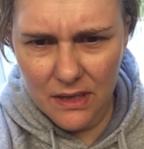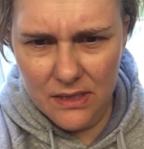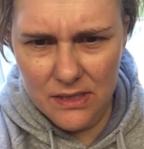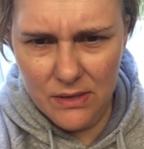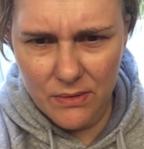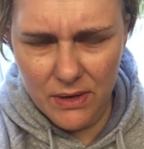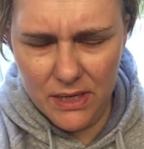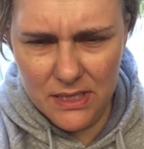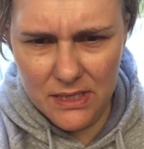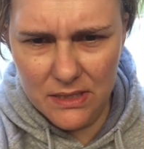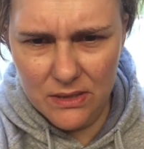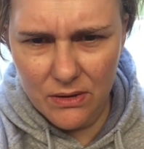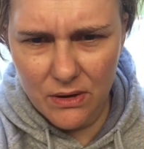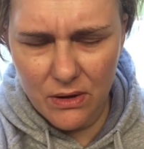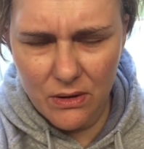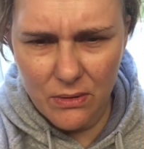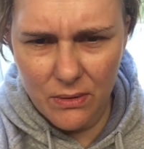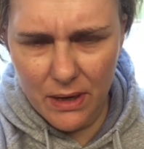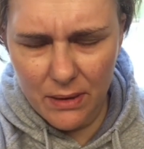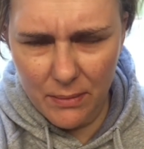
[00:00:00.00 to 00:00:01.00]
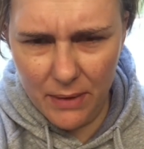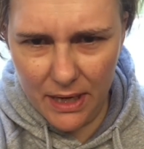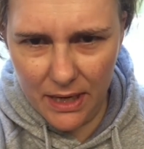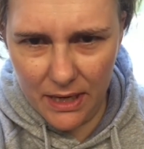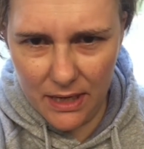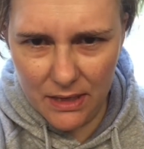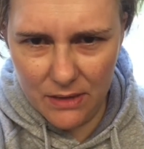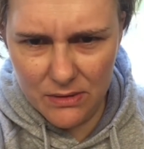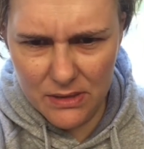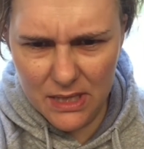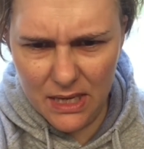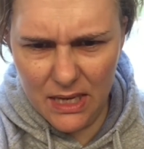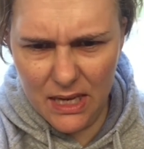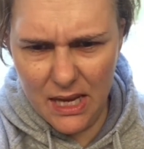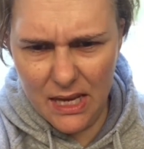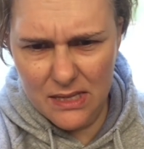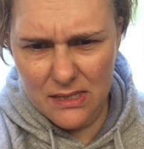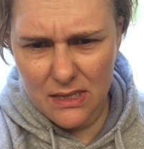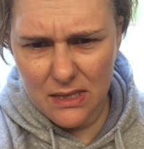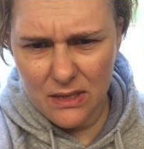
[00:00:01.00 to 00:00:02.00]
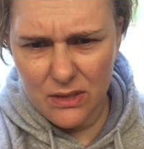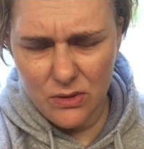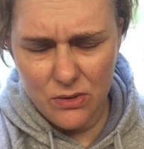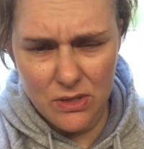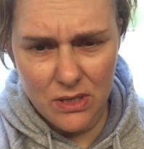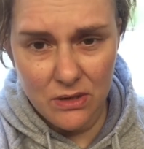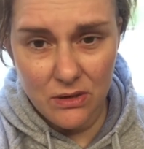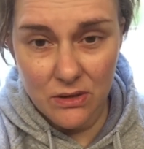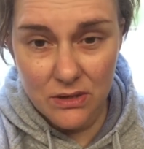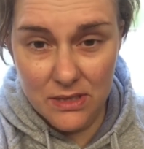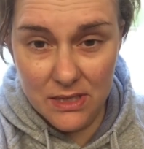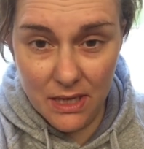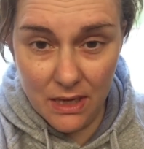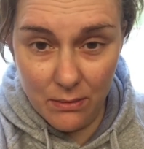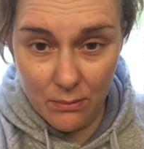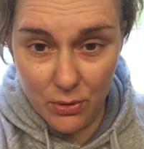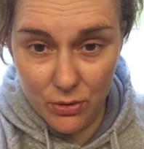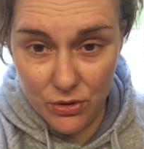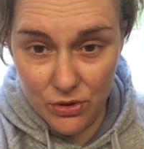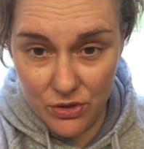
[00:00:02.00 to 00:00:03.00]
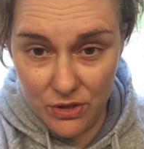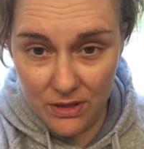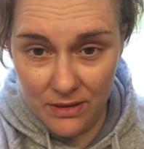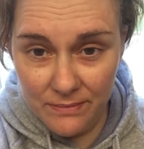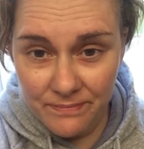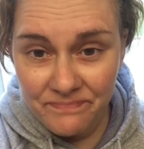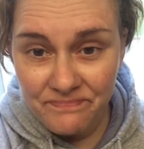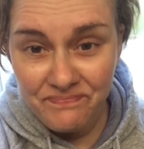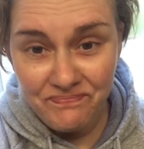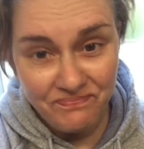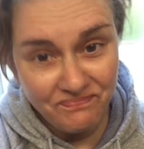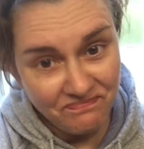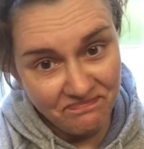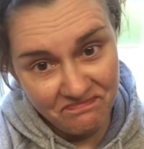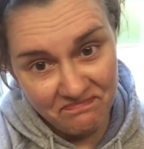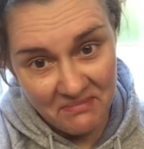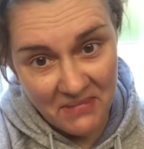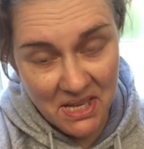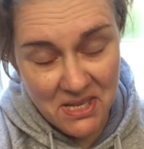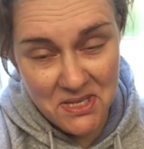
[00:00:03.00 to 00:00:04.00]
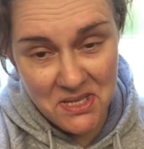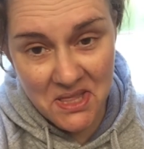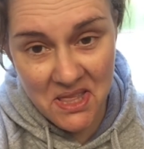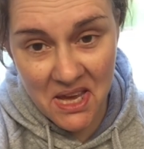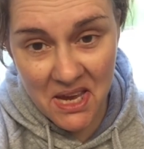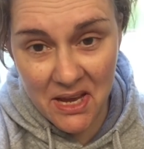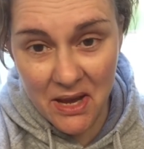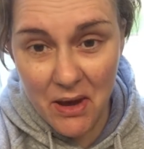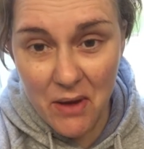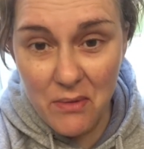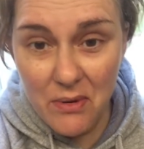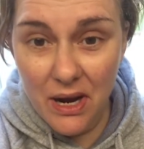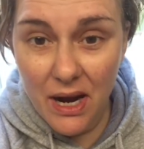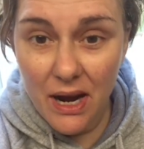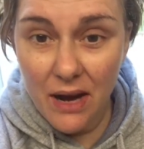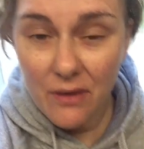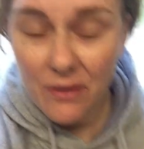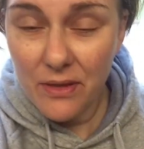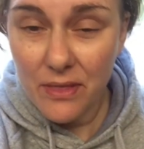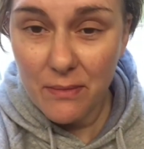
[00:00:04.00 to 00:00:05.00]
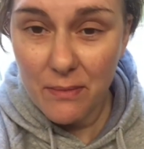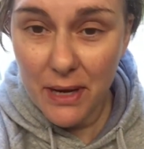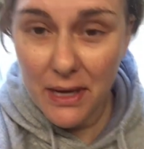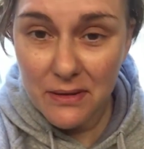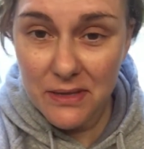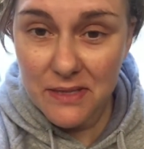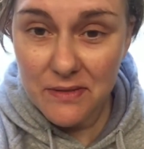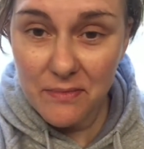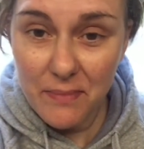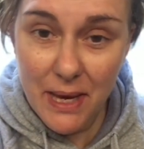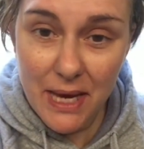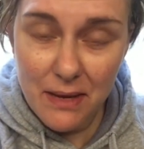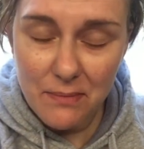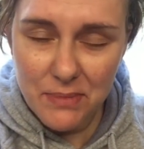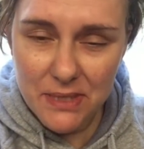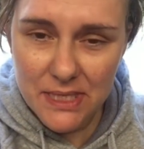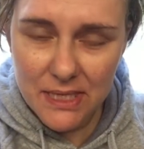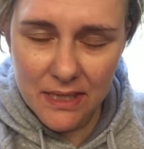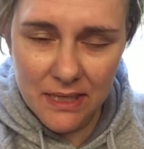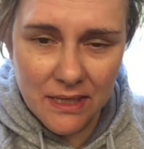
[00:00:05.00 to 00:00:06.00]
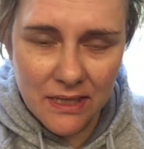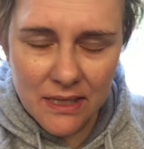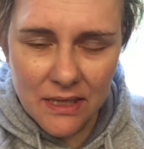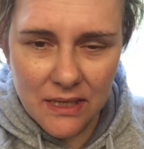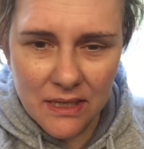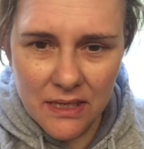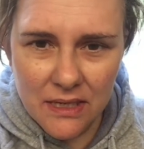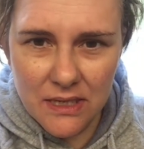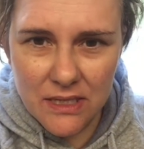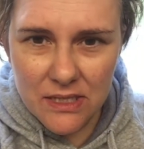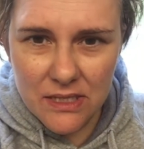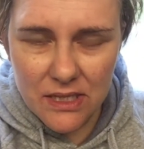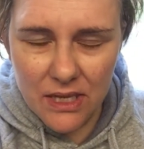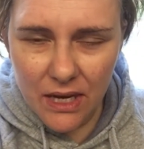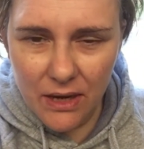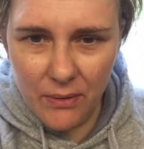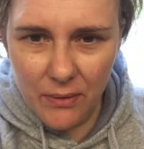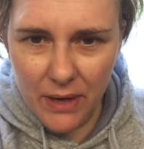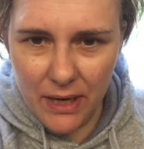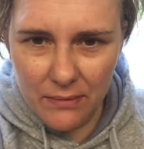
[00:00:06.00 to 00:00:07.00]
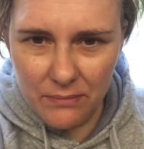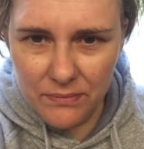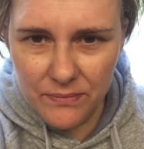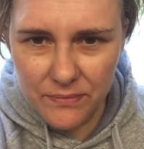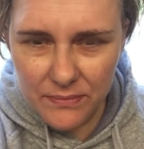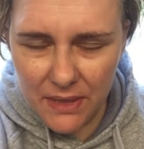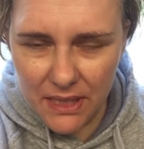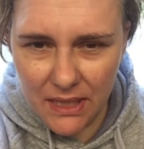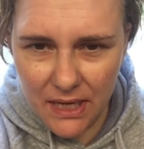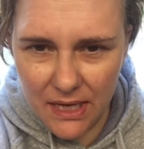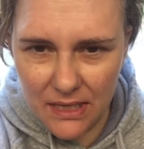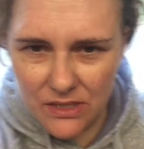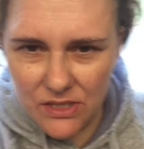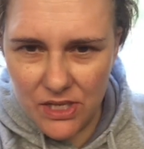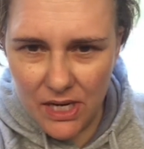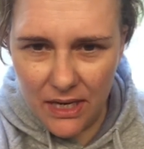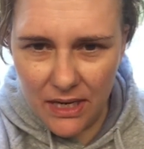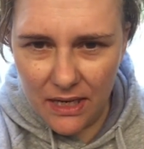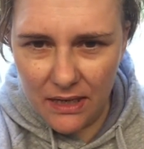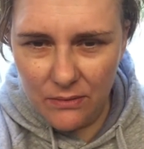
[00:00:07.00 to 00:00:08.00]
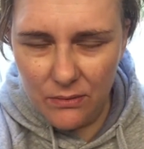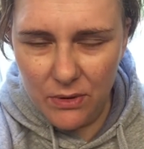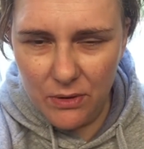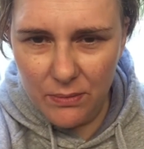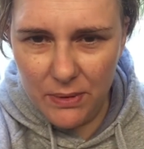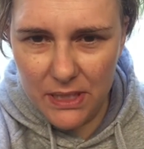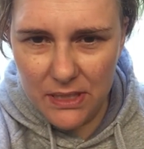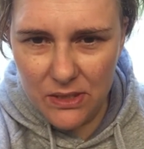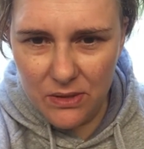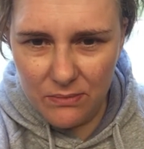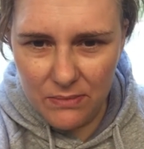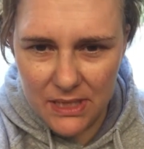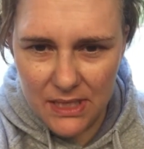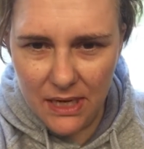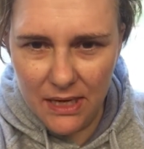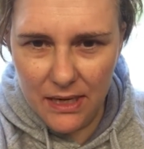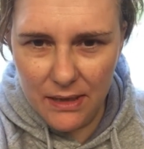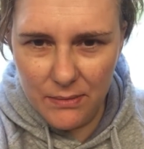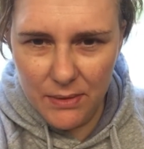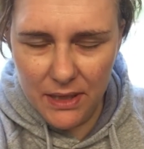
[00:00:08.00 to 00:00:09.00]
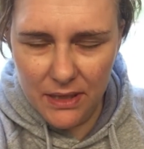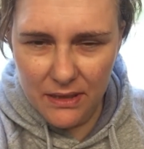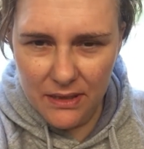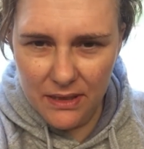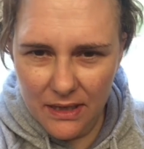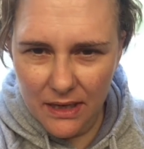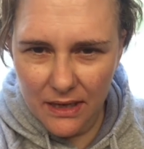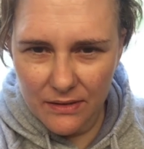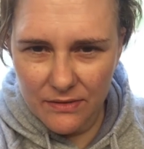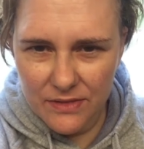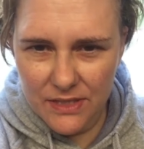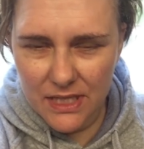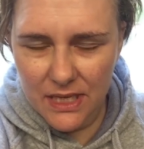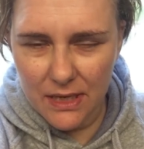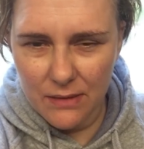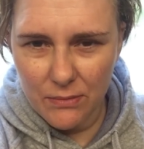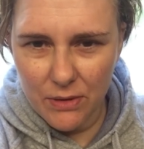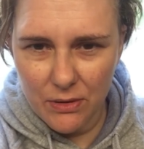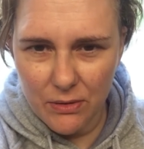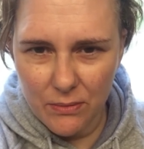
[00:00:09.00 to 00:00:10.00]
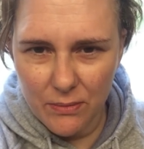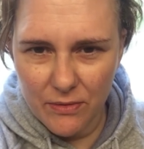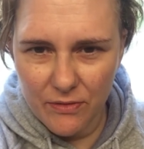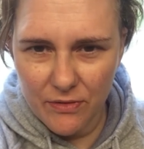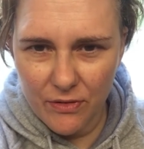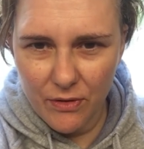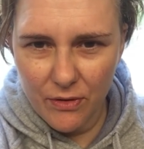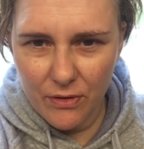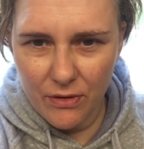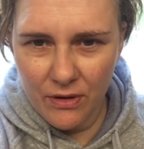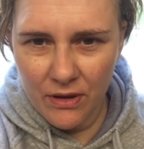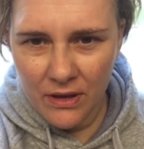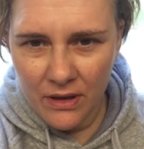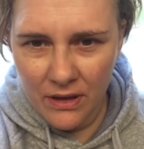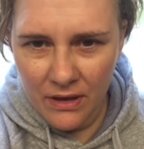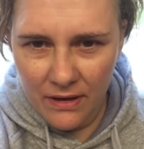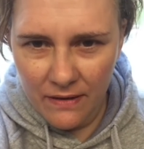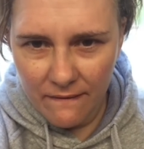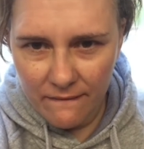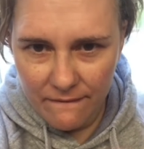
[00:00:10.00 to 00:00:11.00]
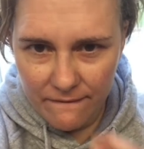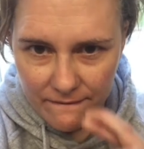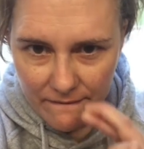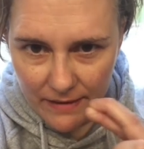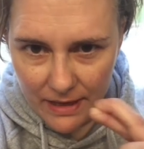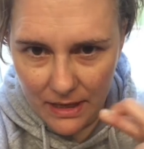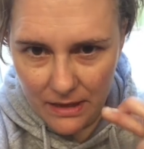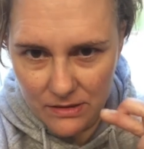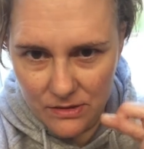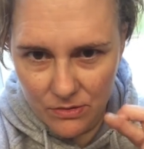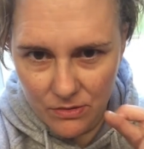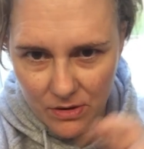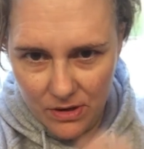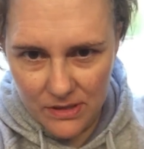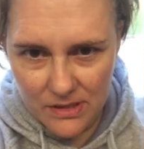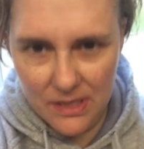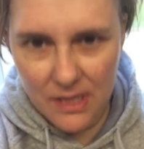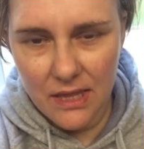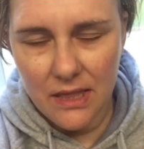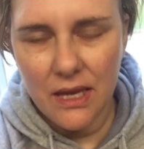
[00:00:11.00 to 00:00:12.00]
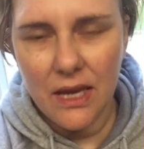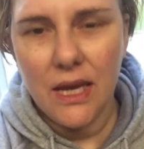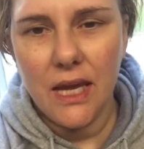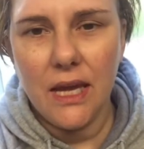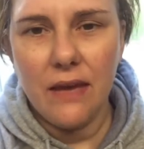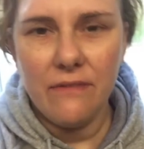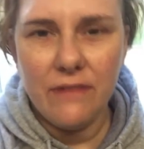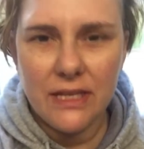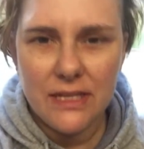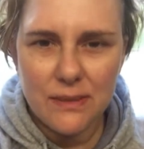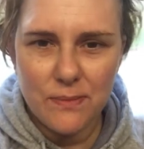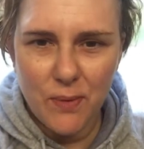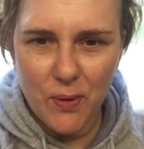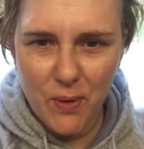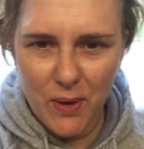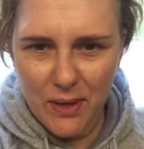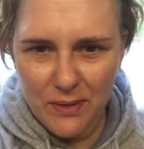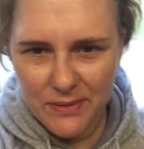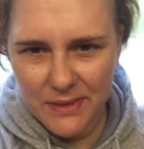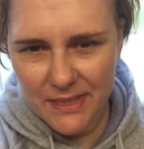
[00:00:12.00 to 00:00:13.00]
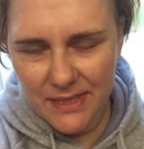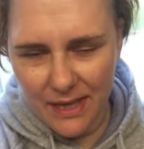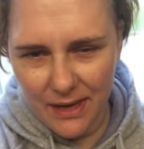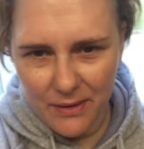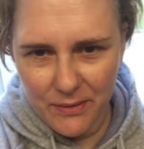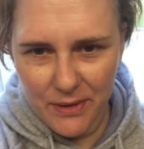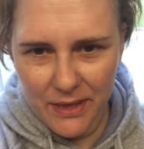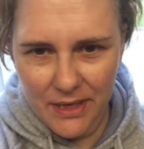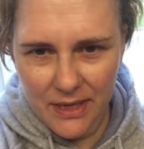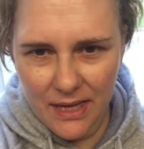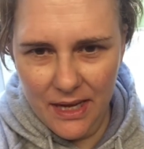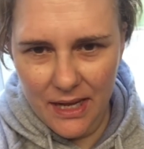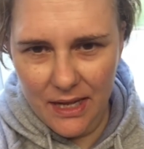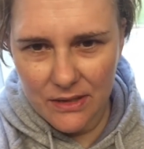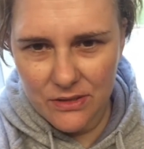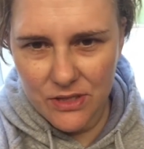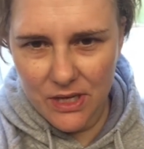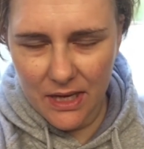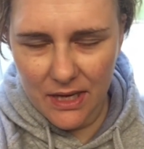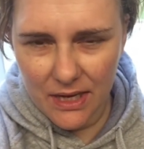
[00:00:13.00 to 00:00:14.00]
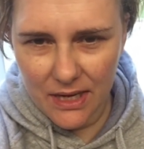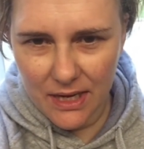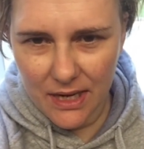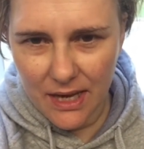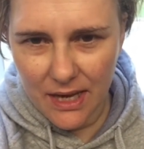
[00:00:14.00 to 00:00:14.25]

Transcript: so I said, oh, am I? And he was like, yes, it usually looks like a bush. So there you go, out of the mouths of babes. So my next check-in will be sometime after chemo number four. Fingers crossed that they can give it tomorrow. So I'll check in